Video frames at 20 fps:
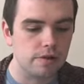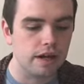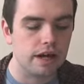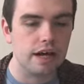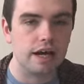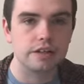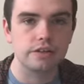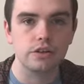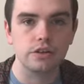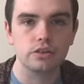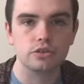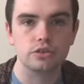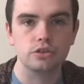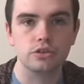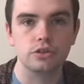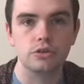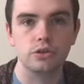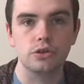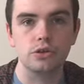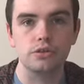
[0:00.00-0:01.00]
and
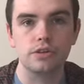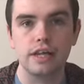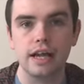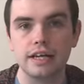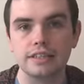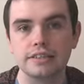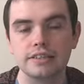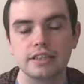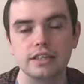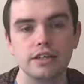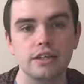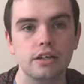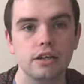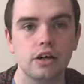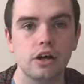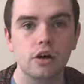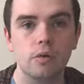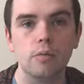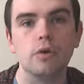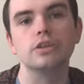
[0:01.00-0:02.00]
also who the actor
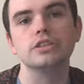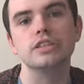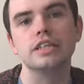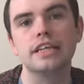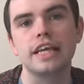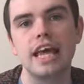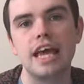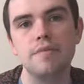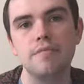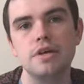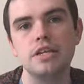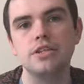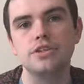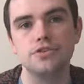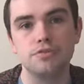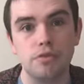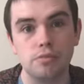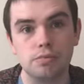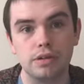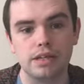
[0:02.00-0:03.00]
was that came in
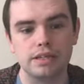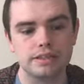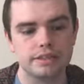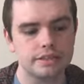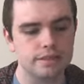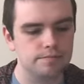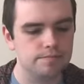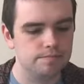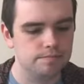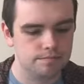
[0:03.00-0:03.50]
to replace him.